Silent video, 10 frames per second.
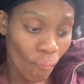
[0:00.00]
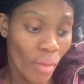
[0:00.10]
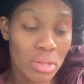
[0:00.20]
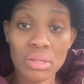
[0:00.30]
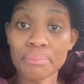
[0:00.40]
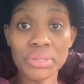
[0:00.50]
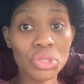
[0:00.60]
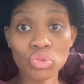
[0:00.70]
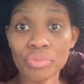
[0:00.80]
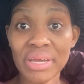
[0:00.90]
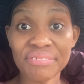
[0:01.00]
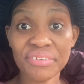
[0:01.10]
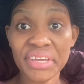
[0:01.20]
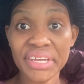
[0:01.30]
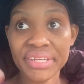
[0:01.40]
I don't know me, I have
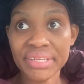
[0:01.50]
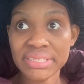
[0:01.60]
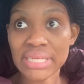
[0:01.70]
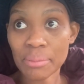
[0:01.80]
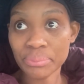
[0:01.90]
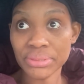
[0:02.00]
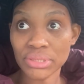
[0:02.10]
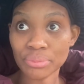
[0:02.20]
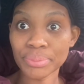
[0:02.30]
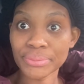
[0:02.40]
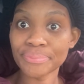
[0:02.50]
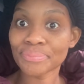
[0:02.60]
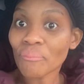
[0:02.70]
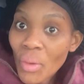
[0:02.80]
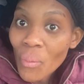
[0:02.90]
to edit this and put it up.
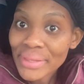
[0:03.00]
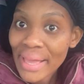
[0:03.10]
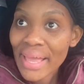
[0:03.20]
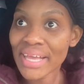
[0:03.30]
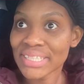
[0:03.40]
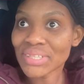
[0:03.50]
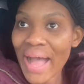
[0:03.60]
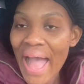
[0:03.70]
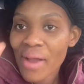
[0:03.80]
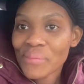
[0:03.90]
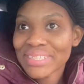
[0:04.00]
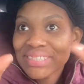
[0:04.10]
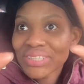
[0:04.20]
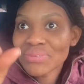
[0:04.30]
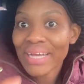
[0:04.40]
Okay, so I will
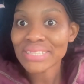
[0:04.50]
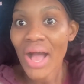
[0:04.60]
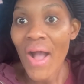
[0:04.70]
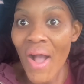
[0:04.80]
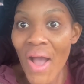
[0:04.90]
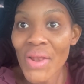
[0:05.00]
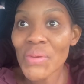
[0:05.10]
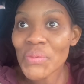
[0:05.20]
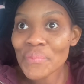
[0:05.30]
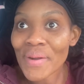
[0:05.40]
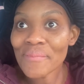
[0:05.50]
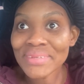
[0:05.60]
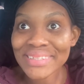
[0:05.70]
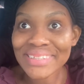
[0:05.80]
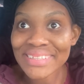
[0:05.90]
see you guys. Oh, look for
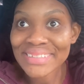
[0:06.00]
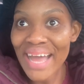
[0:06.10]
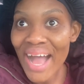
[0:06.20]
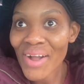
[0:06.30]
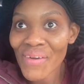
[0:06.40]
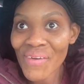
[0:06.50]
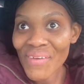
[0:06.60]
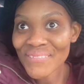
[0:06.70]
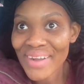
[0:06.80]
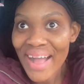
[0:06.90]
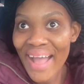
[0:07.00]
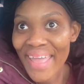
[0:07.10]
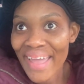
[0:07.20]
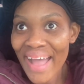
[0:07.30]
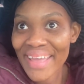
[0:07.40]
me, sister. I come.
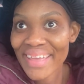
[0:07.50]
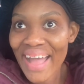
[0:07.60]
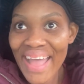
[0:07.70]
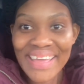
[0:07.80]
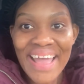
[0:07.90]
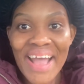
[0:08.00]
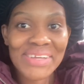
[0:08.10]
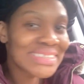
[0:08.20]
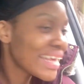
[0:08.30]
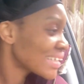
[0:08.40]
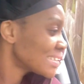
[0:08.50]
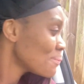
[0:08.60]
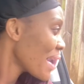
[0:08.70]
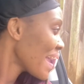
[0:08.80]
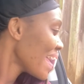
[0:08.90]
I sexy
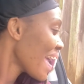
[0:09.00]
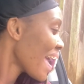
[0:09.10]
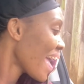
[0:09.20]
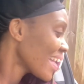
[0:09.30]
body.